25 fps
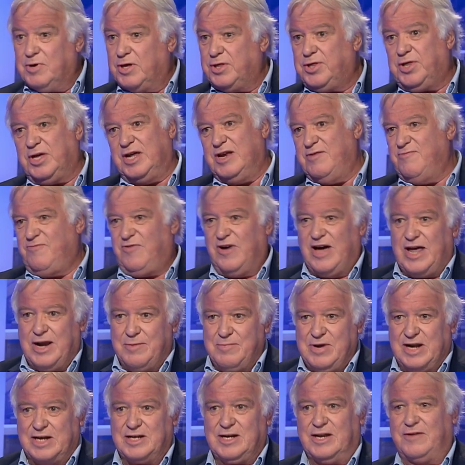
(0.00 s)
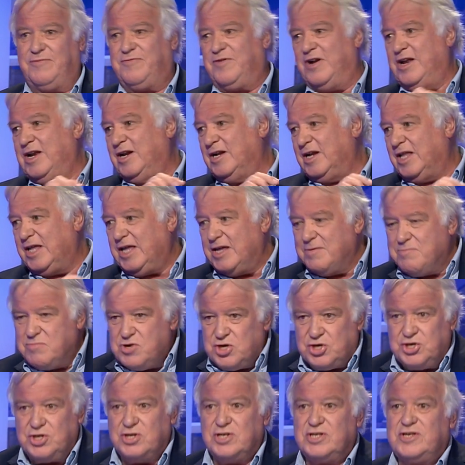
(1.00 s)
with environmentally friendly,
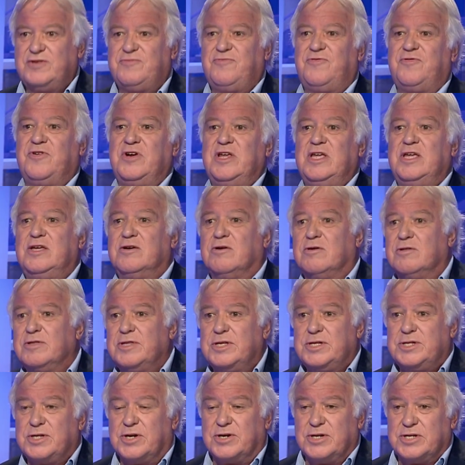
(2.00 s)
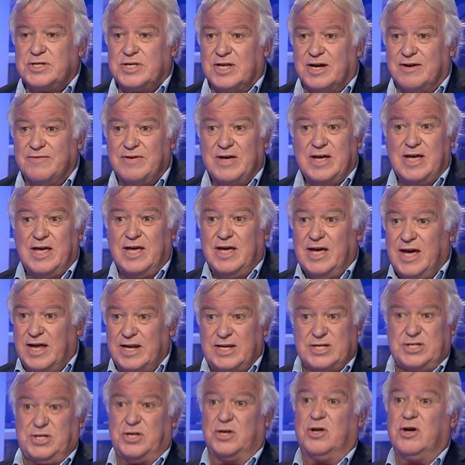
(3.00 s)
emissions free, all this sort of stuff. And
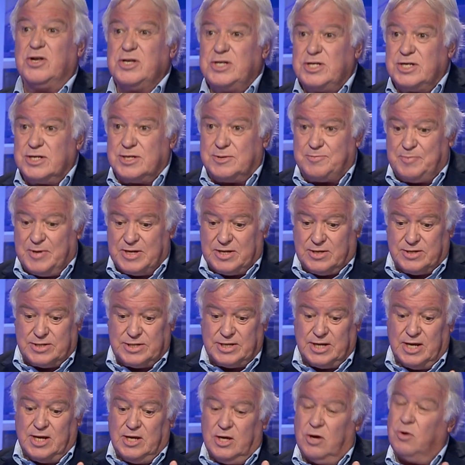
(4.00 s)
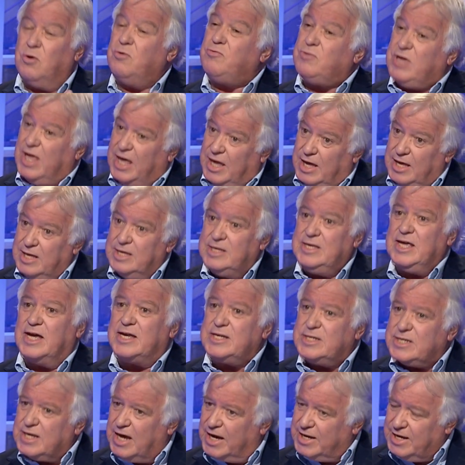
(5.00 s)
it's nonsense because, okay,
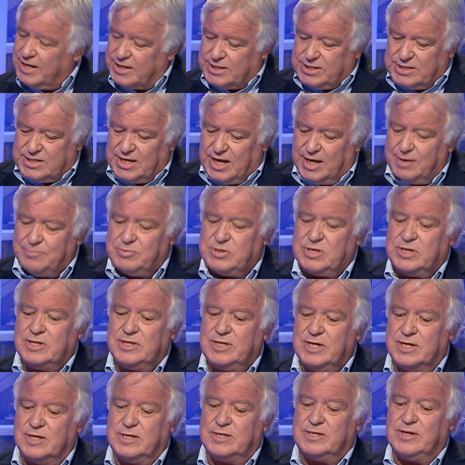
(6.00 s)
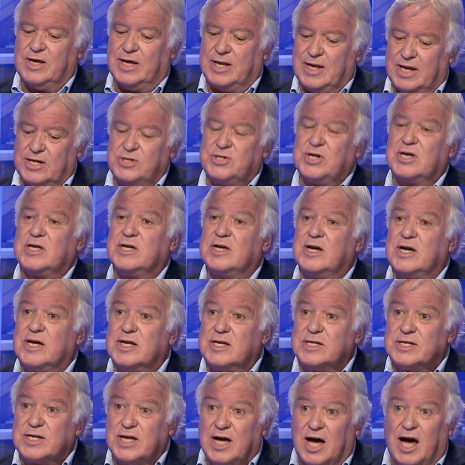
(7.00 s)
yes, I accept that electric
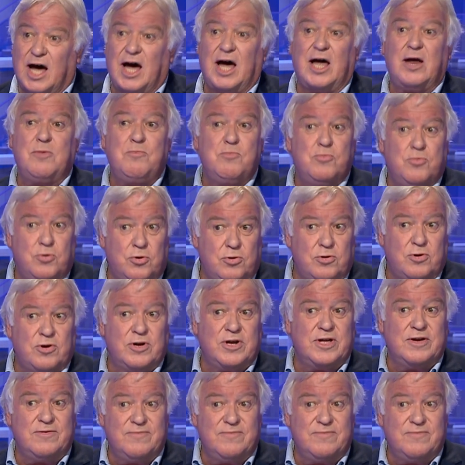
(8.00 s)
cars are more